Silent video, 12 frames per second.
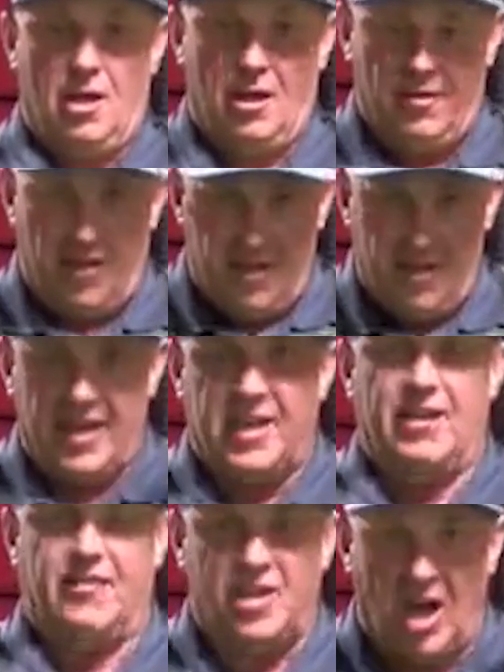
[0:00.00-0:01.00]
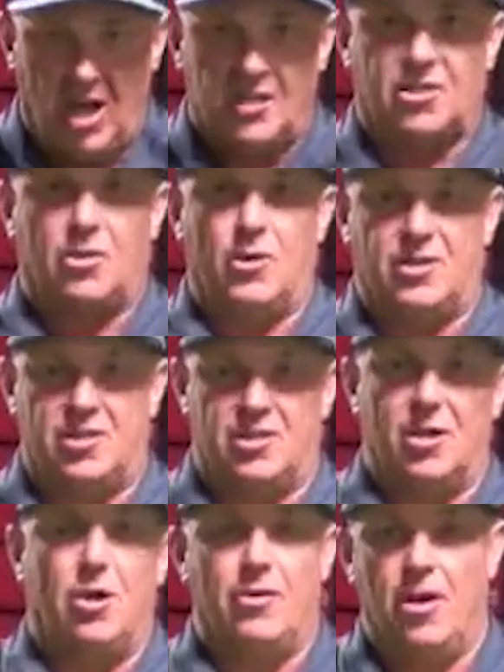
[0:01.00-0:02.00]
the negative
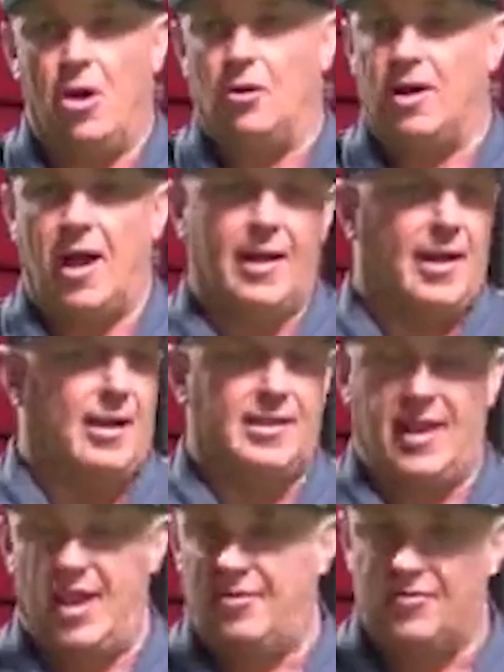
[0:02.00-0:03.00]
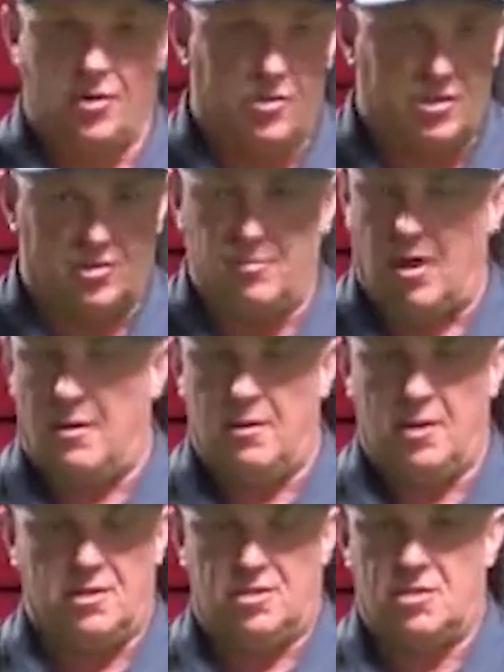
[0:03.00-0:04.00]
consequences. Oh no, I can't throw
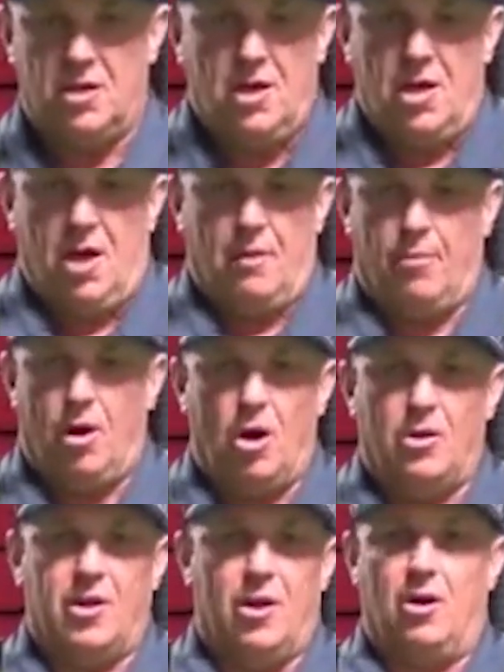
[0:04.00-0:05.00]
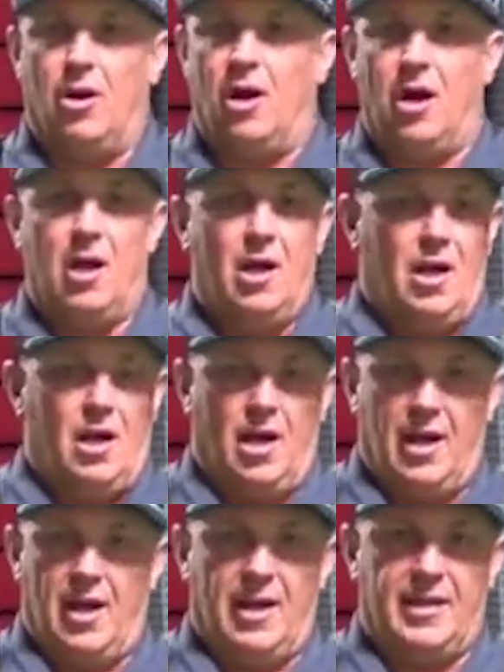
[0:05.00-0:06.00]
a ball here.
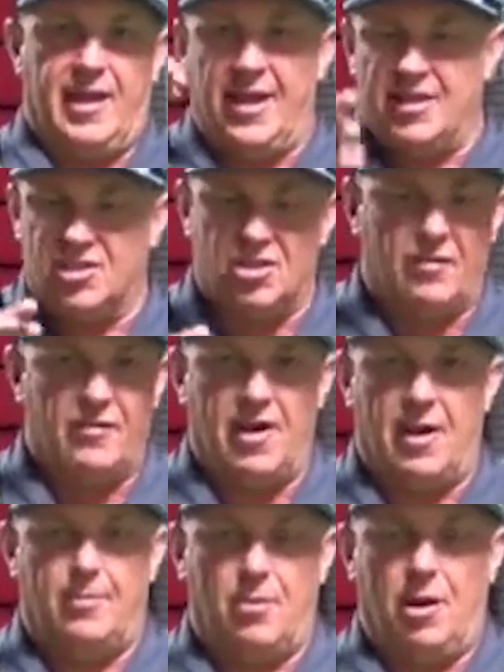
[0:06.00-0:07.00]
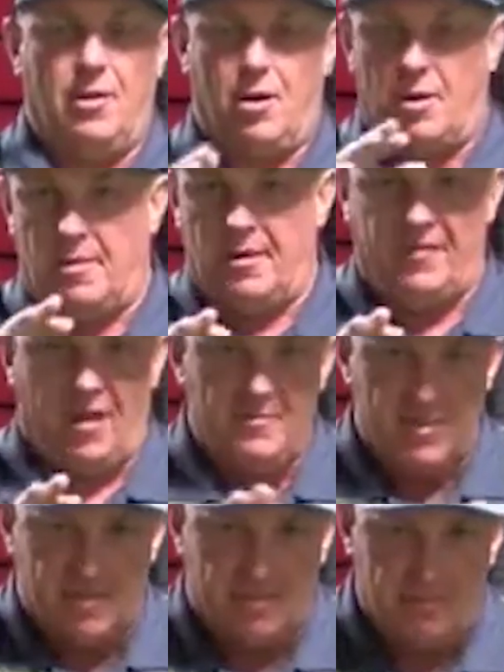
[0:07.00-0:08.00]
I can't serve it up. Or if I
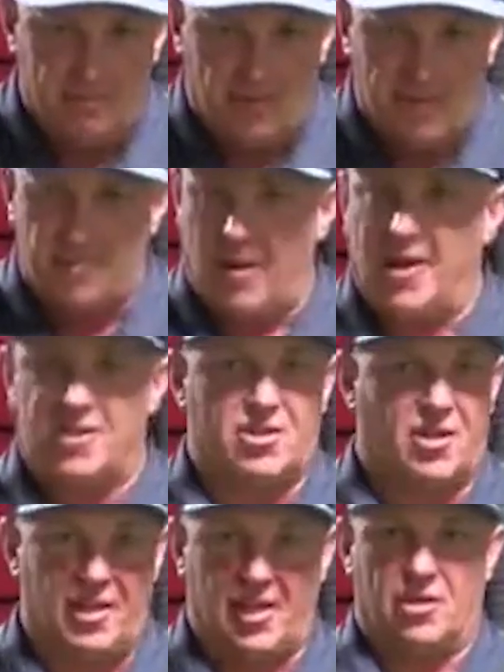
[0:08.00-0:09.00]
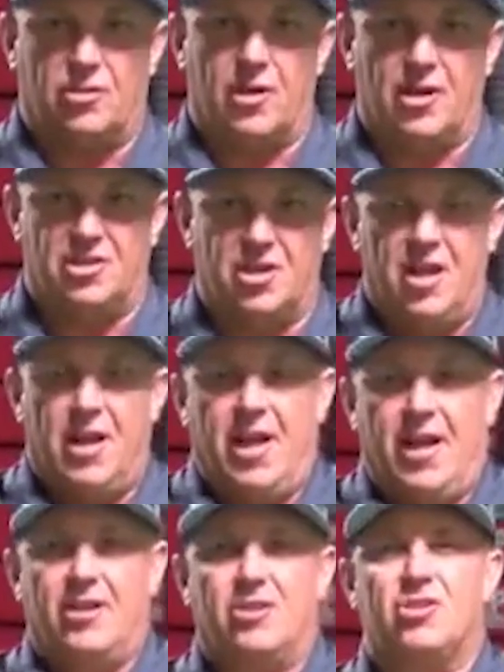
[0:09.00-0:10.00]
miss my spot, it's going to get crushed.
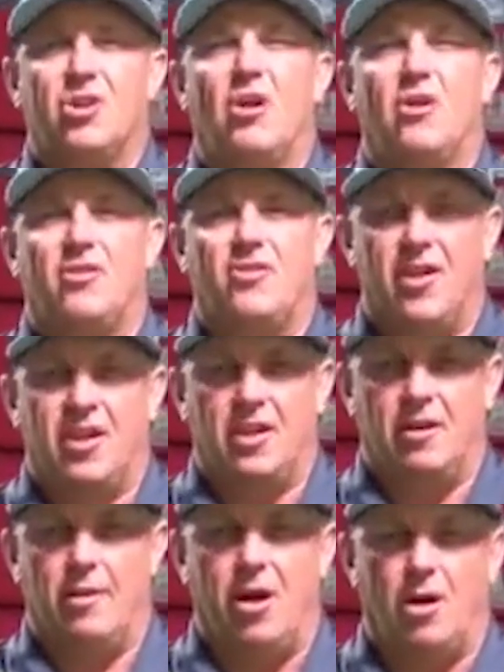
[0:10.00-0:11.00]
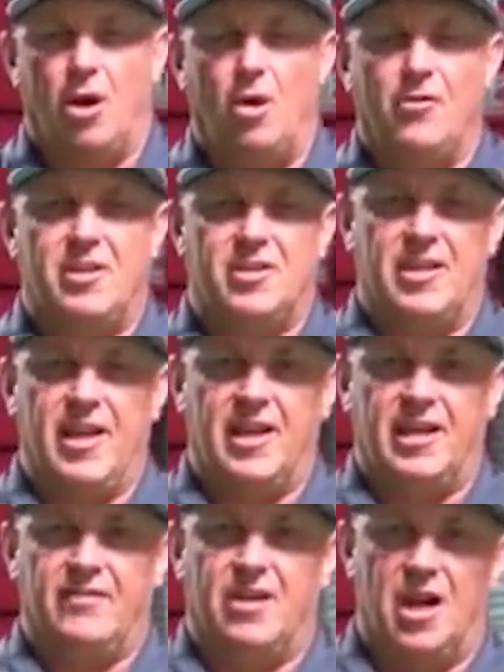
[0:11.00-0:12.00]
And you start thinking about all these
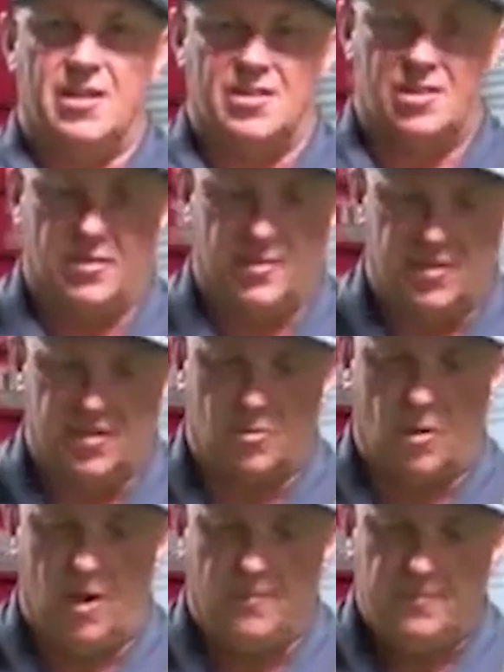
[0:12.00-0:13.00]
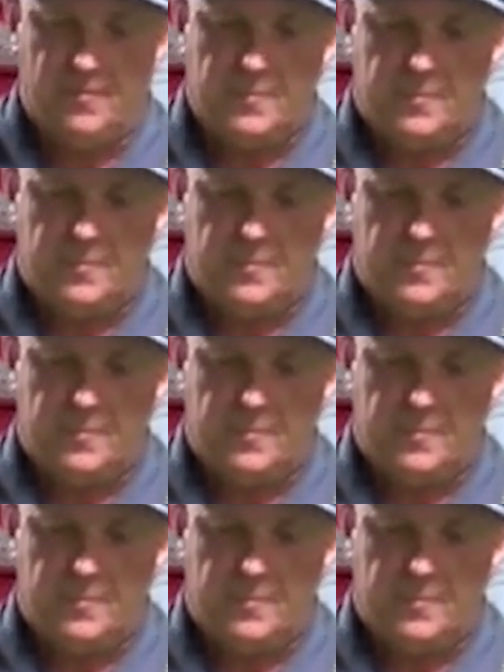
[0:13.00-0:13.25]
negative consequences. Well,